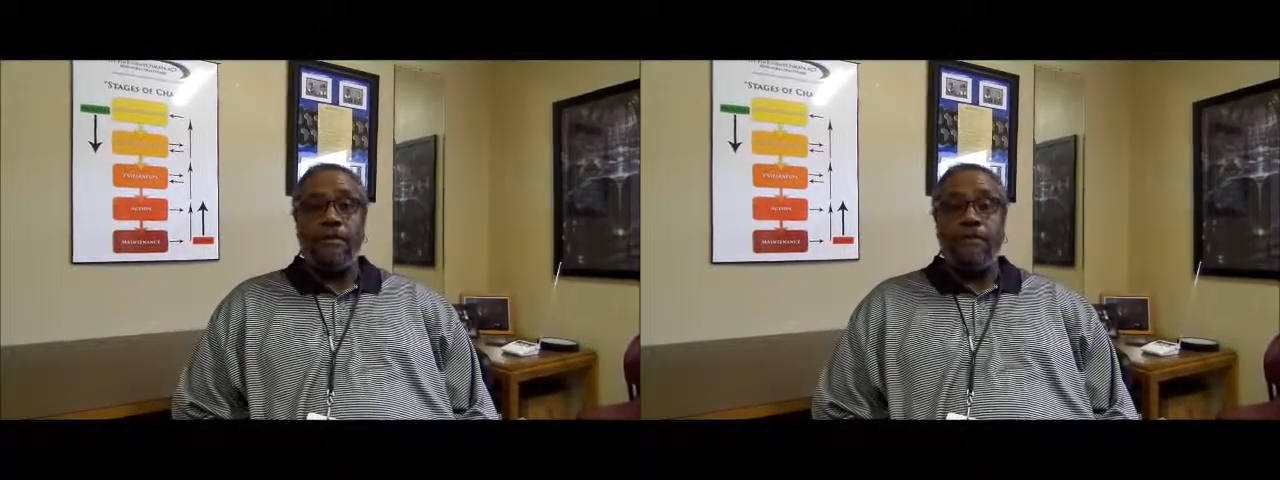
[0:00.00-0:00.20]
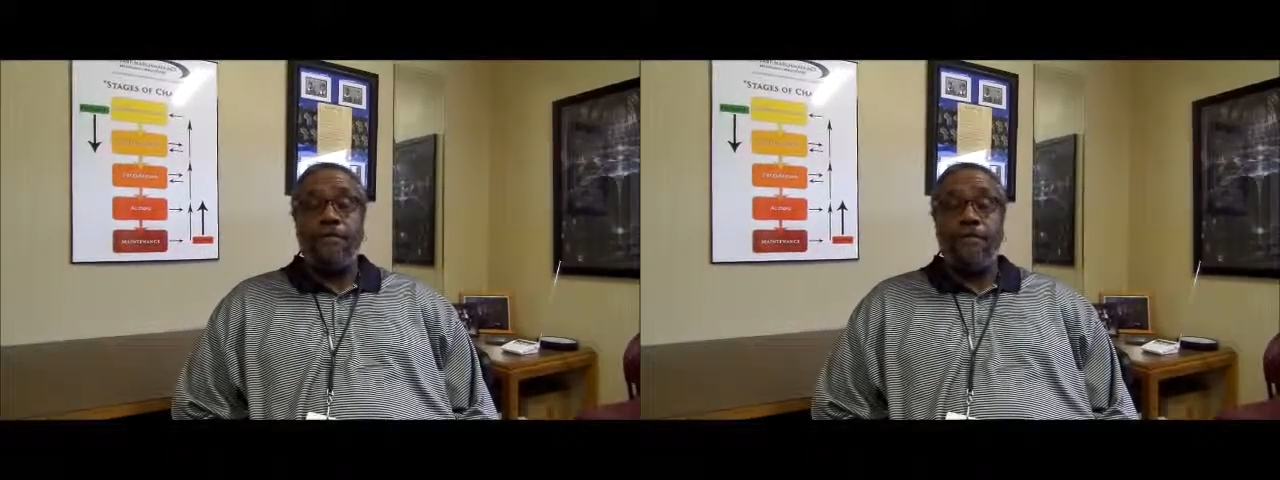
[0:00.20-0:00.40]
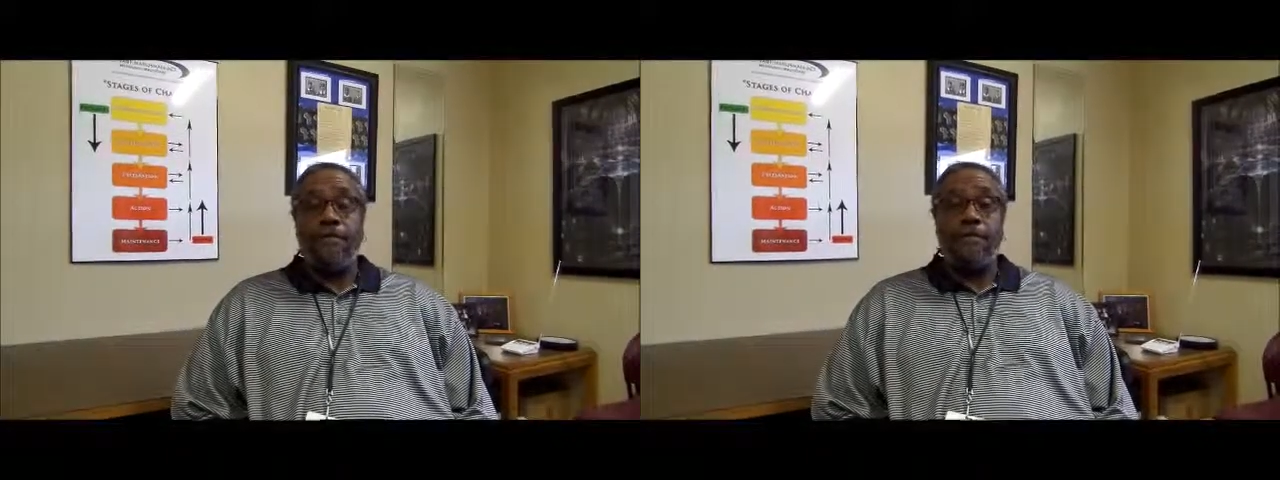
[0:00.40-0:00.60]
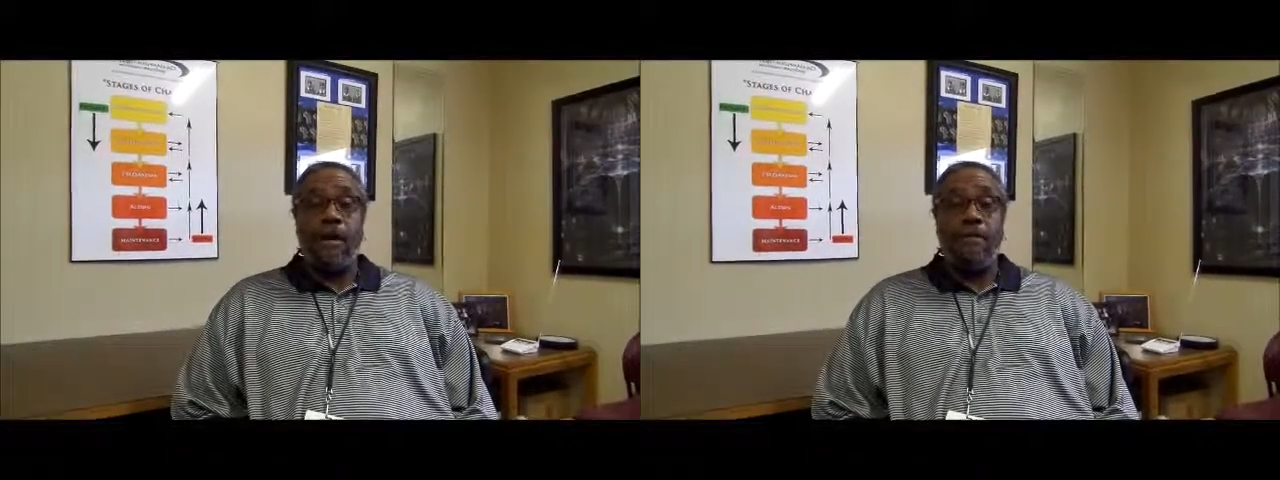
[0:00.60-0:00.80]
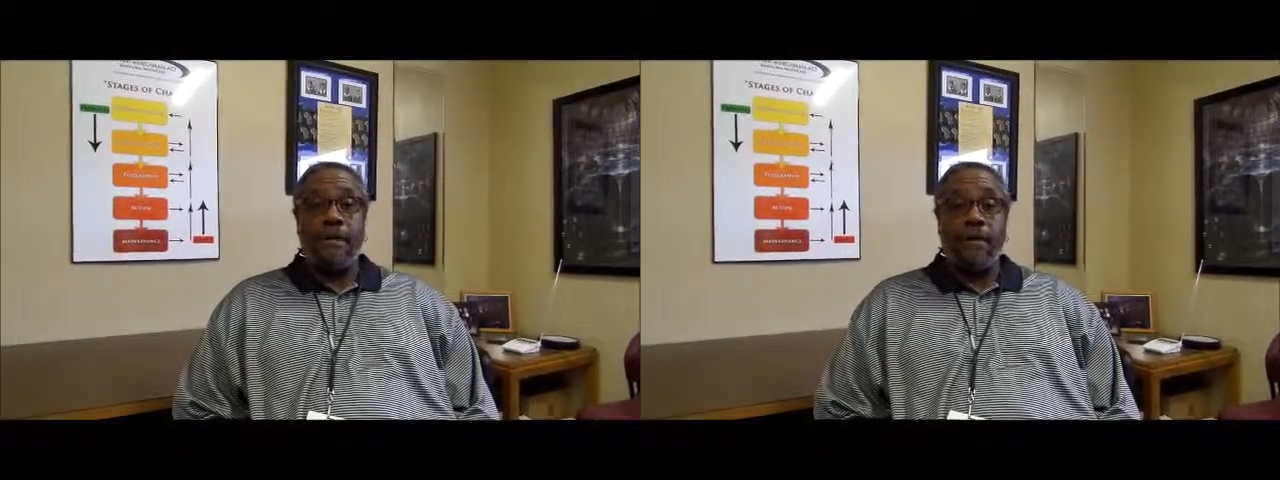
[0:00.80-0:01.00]
and feelings
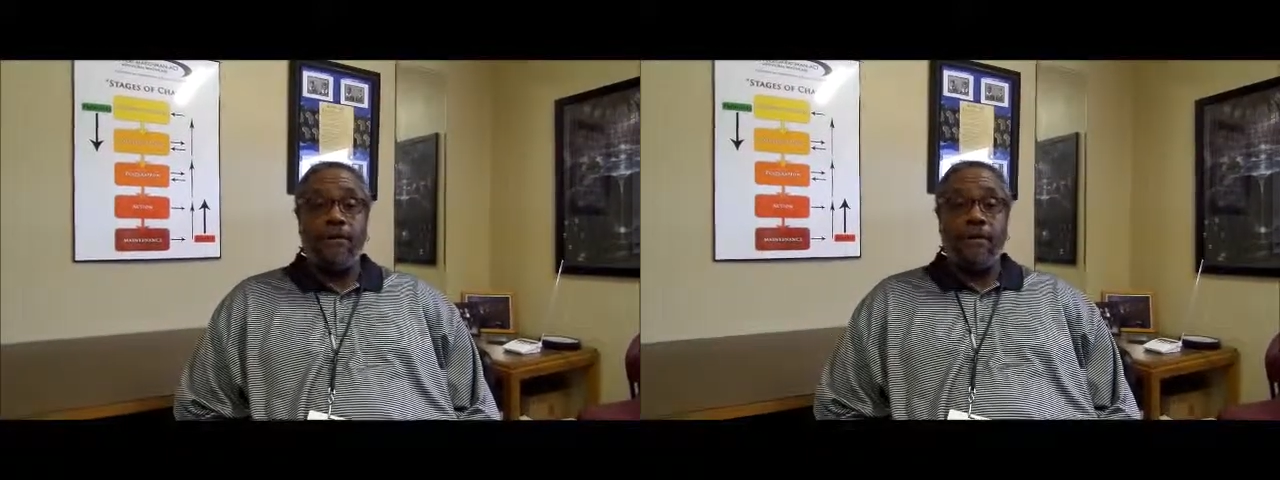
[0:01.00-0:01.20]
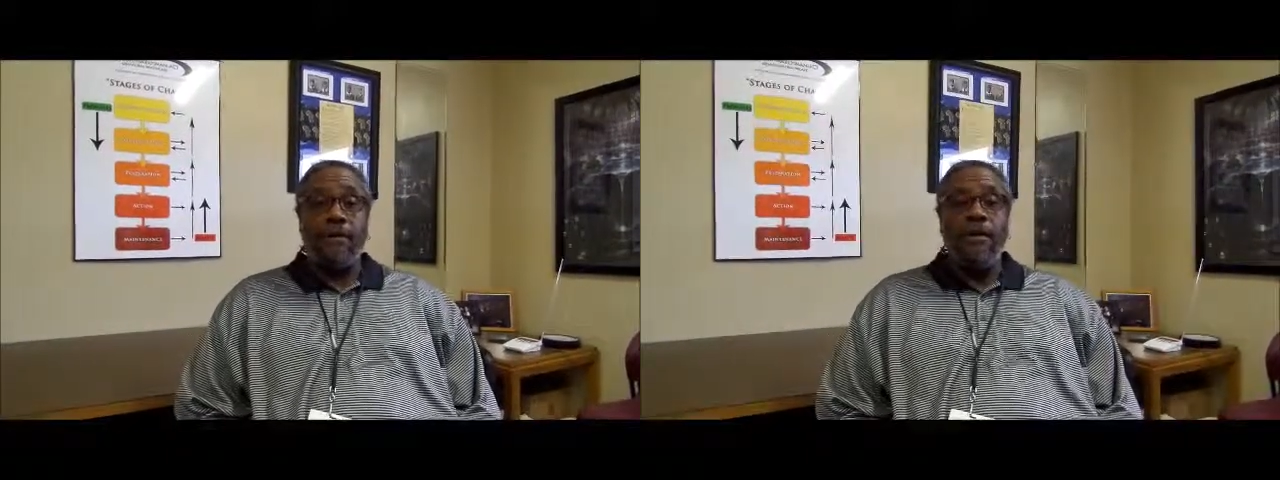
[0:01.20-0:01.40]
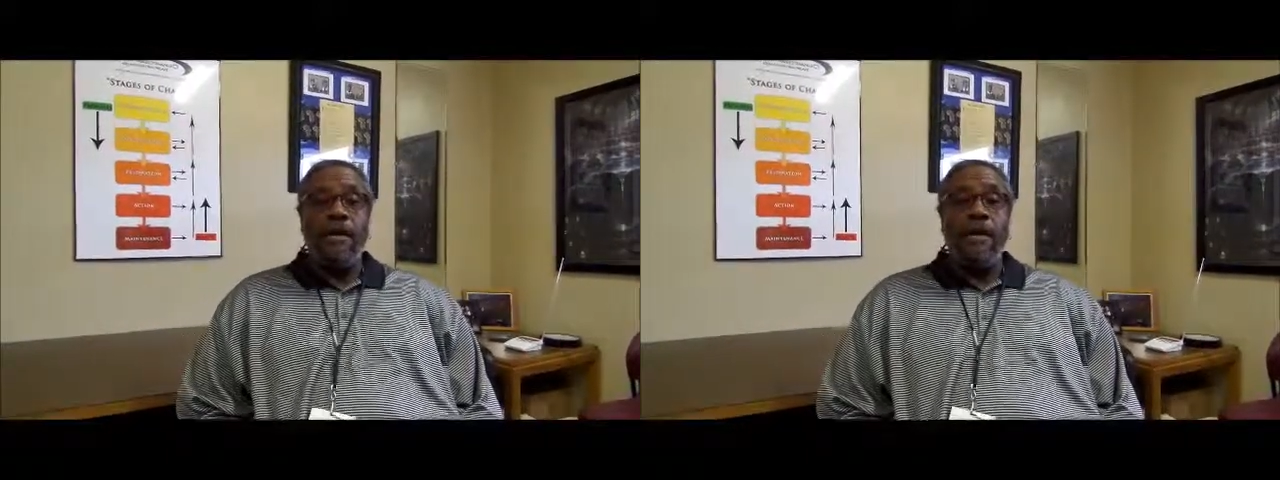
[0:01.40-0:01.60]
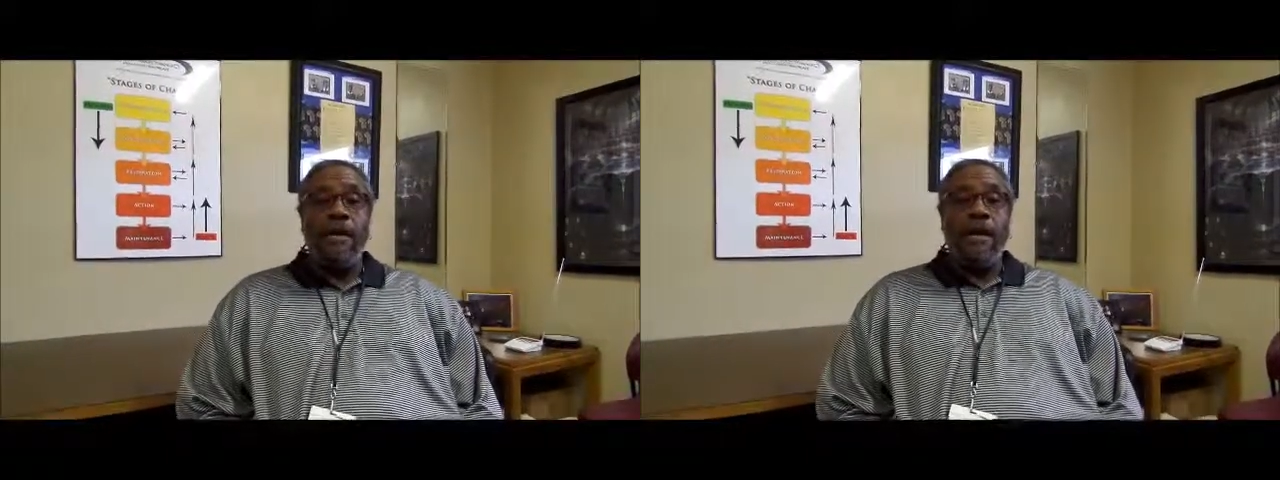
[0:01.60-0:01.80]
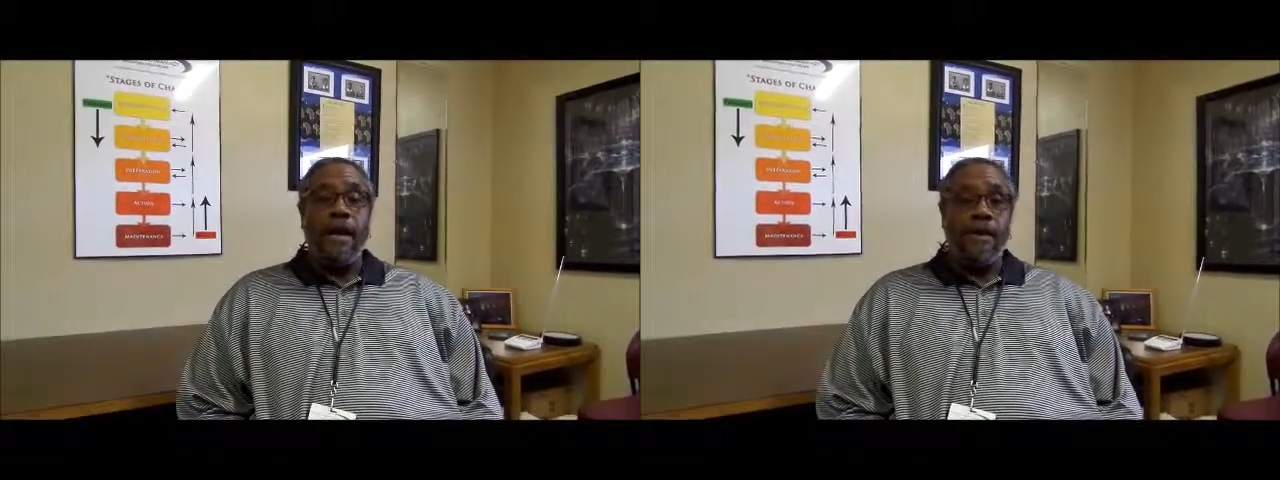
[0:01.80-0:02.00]
drive behavior,
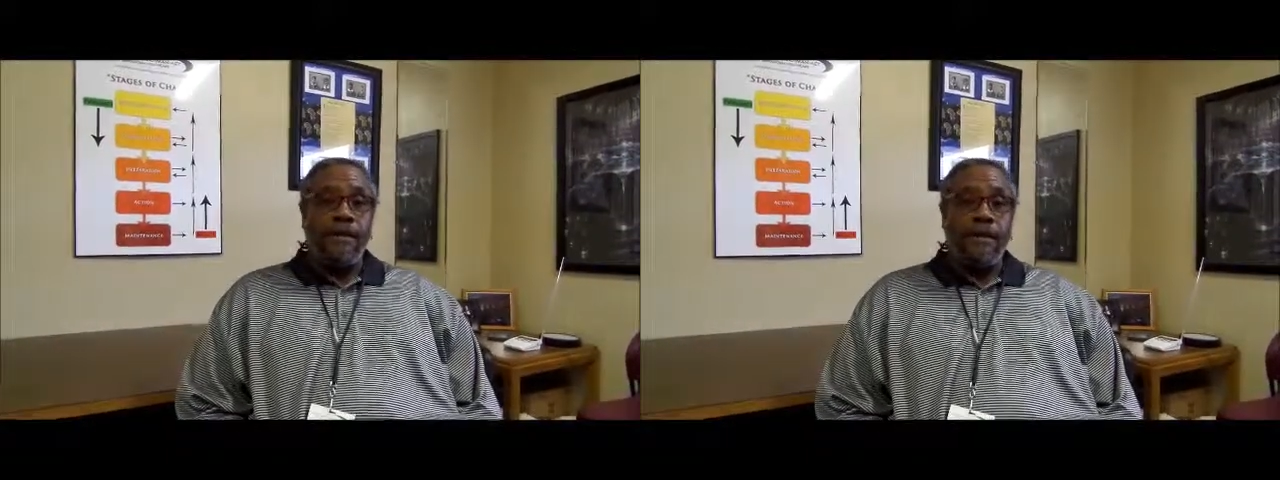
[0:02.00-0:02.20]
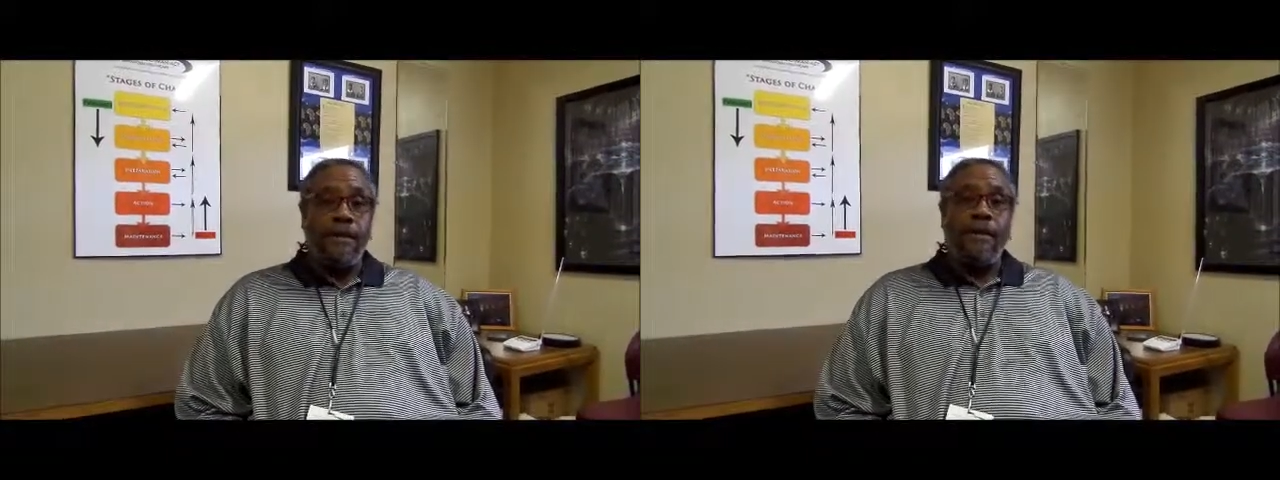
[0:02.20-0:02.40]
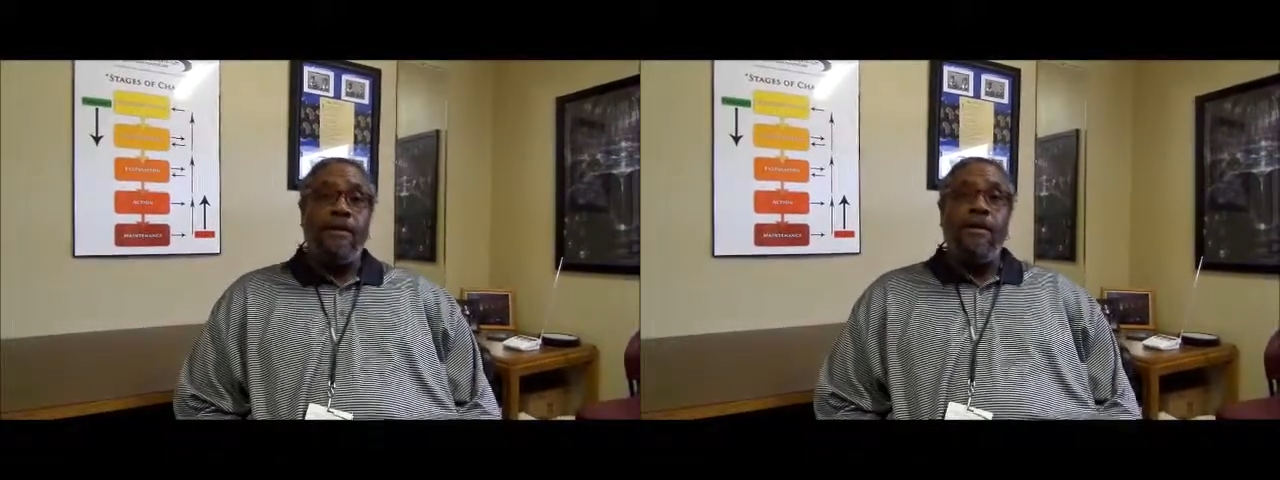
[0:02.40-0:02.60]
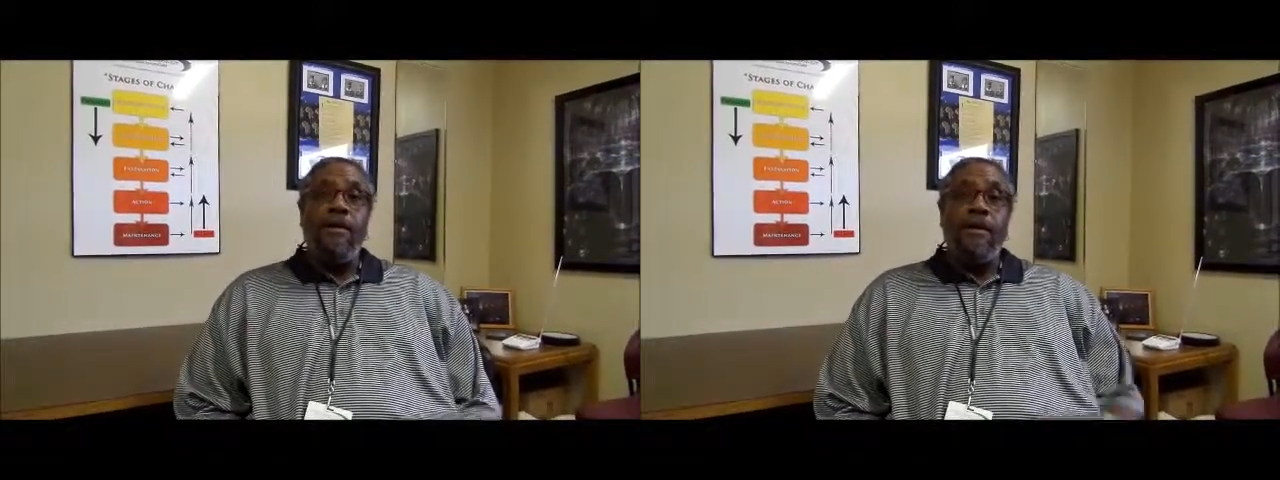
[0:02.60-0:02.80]
and that